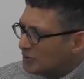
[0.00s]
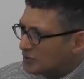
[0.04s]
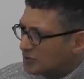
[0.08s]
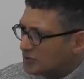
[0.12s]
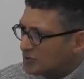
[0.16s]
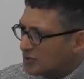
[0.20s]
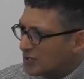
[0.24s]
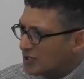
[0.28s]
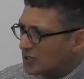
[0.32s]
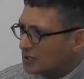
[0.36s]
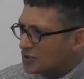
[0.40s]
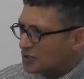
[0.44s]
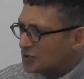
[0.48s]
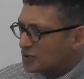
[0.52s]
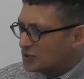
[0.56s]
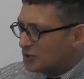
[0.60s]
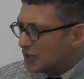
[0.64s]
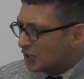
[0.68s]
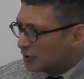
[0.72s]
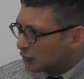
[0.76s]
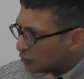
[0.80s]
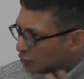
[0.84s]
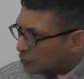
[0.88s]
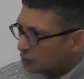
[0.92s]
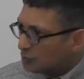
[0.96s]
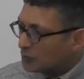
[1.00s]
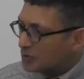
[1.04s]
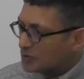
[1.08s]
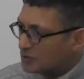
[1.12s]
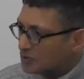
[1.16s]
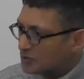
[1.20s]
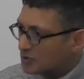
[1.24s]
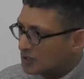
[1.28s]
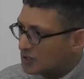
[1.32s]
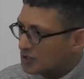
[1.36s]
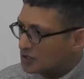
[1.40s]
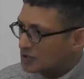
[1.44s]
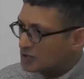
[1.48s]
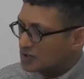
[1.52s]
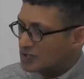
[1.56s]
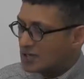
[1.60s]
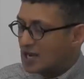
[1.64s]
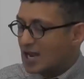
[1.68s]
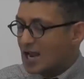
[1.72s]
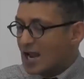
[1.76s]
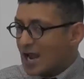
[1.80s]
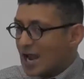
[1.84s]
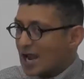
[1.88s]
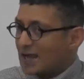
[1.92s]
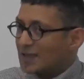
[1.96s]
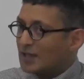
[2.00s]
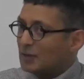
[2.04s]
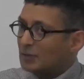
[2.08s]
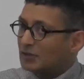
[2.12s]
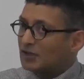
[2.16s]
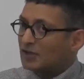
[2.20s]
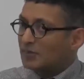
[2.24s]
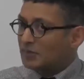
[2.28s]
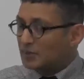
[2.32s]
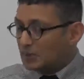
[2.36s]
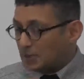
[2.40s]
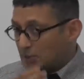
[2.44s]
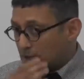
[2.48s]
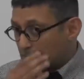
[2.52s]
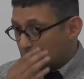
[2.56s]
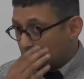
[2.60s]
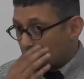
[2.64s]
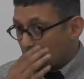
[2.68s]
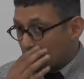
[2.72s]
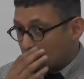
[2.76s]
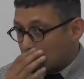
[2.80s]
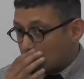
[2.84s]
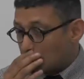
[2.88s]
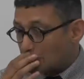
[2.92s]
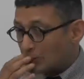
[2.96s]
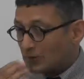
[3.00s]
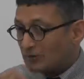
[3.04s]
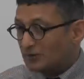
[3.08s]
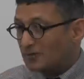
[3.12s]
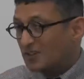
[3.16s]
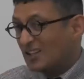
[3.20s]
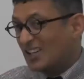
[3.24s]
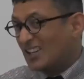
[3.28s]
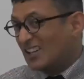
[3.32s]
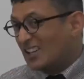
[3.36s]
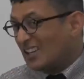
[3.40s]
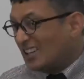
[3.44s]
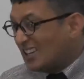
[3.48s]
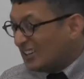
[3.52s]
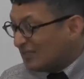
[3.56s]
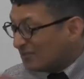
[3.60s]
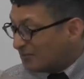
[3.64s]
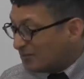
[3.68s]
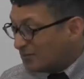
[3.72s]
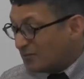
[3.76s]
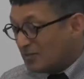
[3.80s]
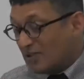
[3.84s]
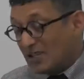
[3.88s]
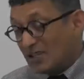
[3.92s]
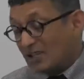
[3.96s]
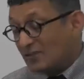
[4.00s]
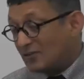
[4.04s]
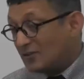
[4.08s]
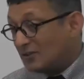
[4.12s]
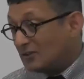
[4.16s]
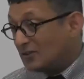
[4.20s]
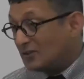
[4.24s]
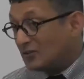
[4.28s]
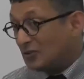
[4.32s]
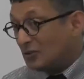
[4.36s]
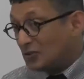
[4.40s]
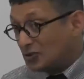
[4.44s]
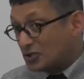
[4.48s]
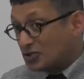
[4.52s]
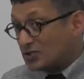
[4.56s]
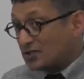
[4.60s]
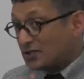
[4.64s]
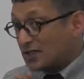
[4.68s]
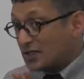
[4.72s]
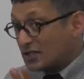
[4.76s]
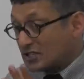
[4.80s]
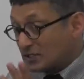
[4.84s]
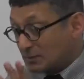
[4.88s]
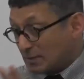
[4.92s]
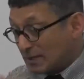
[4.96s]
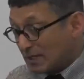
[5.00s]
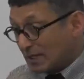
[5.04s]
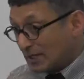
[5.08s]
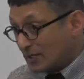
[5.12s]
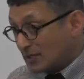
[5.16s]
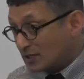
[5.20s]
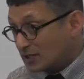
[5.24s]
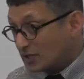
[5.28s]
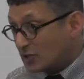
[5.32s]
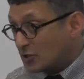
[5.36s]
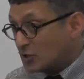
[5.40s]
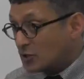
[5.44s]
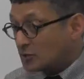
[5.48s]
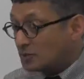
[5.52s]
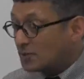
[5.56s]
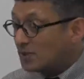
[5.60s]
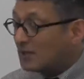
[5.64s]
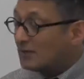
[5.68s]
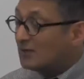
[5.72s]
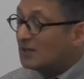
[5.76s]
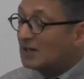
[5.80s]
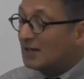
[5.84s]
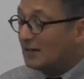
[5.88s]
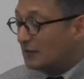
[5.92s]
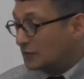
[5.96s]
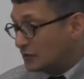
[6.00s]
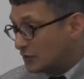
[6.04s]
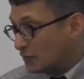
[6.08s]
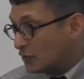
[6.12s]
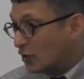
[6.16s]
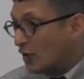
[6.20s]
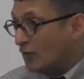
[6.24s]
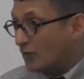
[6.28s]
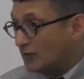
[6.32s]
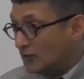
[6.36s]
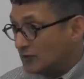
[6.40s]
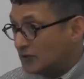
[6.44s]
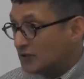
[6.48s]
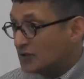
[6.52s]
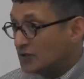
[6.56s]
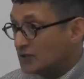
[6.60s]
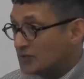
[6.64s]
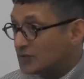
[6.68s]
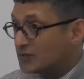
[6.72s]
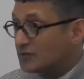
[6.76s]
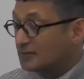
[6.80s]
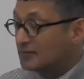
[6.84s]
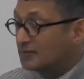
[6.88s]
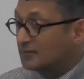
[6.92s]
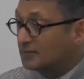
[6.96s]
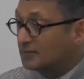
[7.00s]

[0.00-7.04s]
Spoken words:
presentations, like group presentations, and that would give you an indication of even not just their speaking skills, but even levels of confidence.